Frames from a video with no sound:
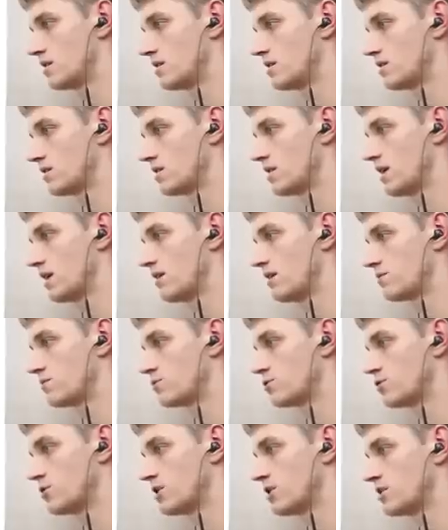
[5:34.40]
Okay,
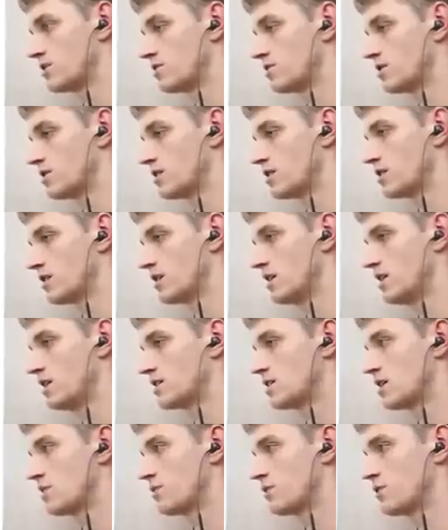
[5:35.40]
should I take the lead?
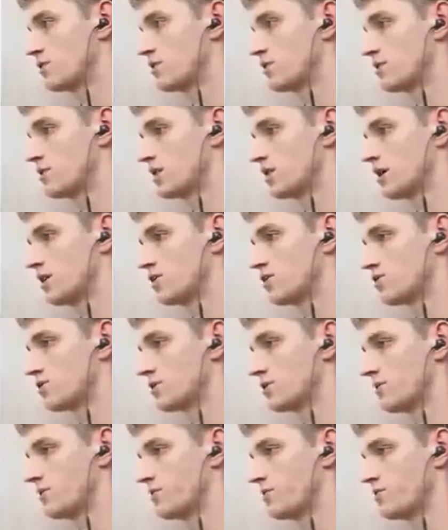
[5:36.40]
Is that what I want? Okay,
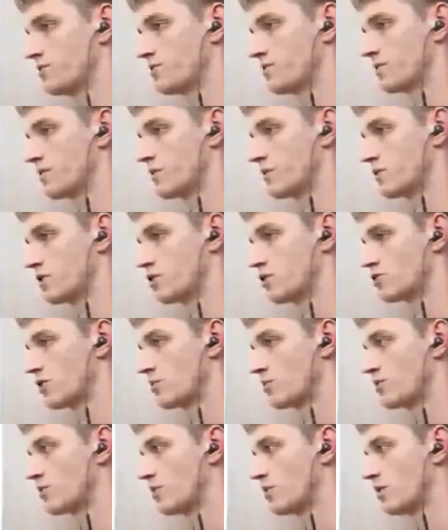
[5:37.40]
sure. I'm gonna
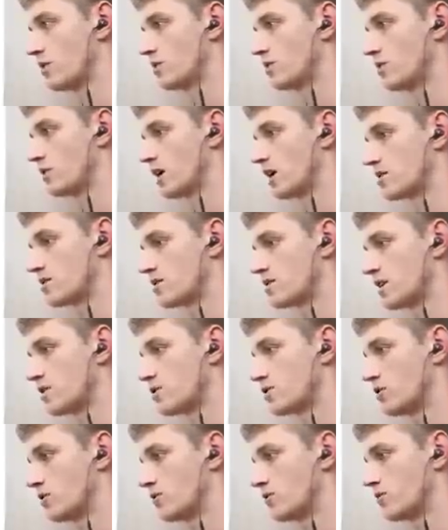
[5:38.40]
drop you all, though. That's
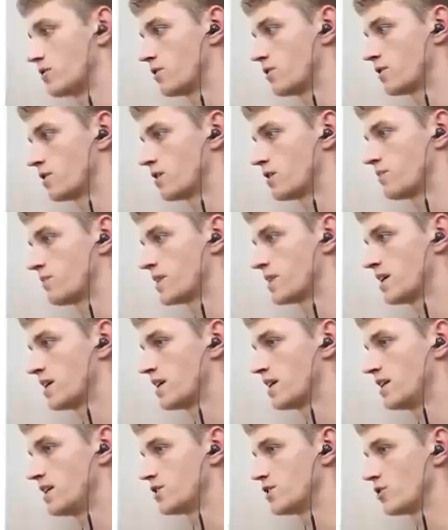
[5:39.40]
your own fault.
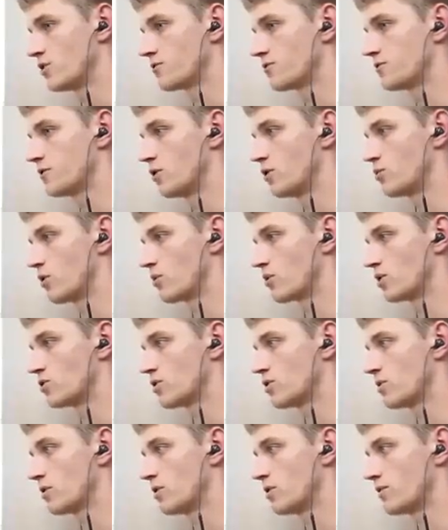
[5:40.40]
It's your own fault, but I'm gonna
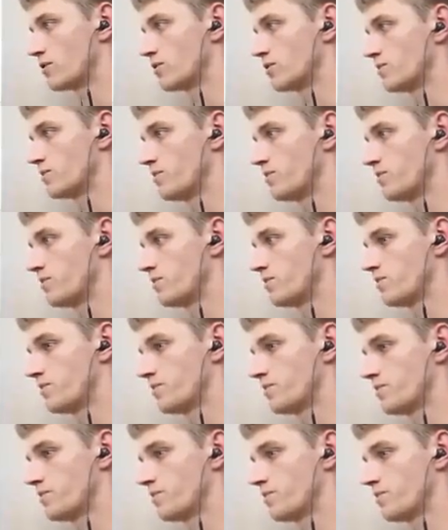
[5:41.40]
drop all of you.
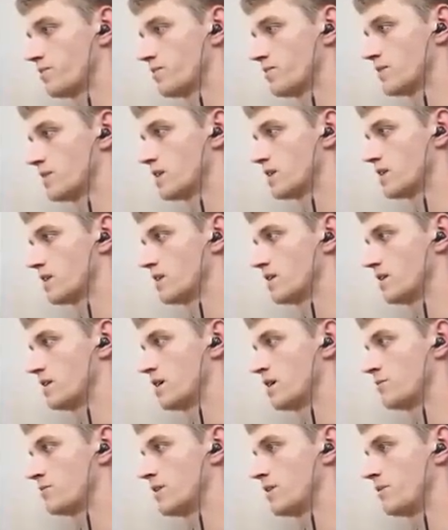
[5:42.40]

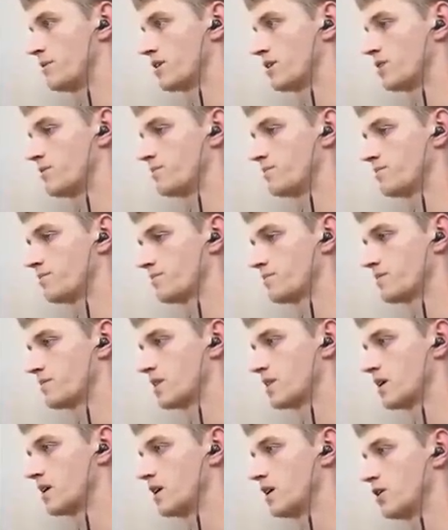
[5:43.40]
Yep, there we go.
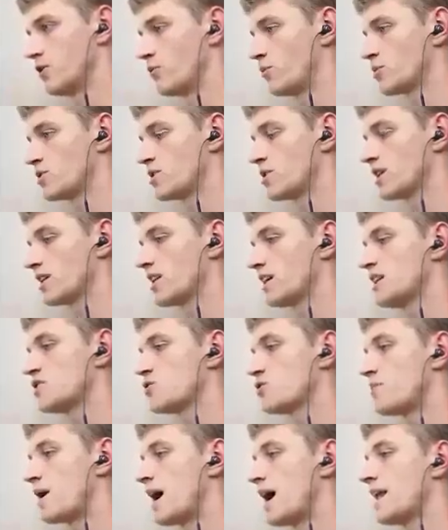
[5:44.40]
Want me to take the lead so
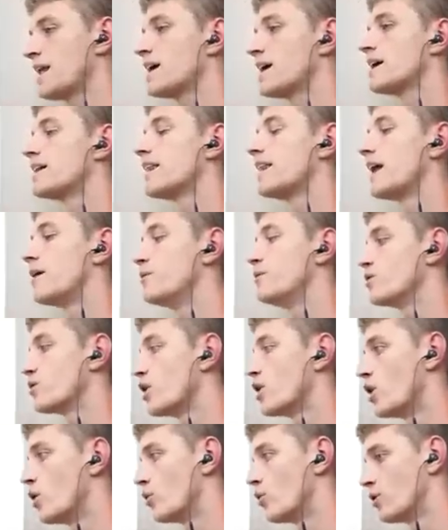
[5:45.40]
bad? There you
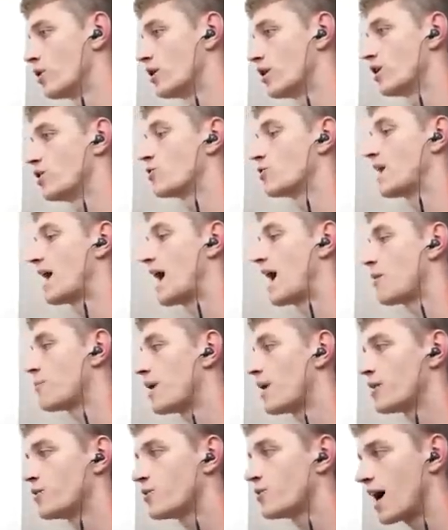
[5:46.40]
go.
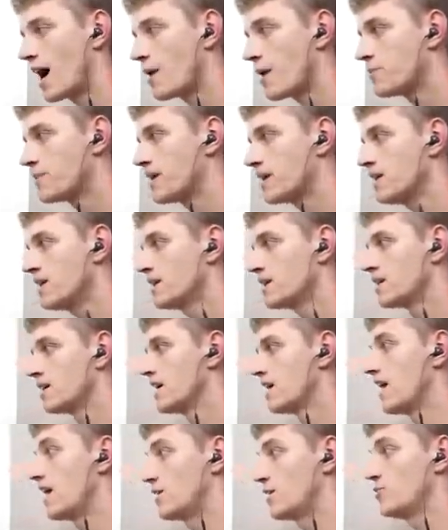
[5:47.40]
Are you happy?
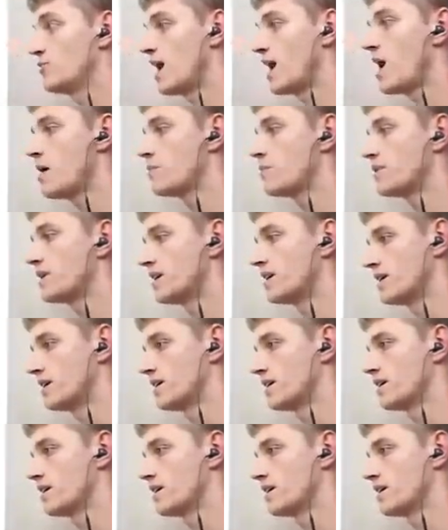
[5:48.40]
Are you happy?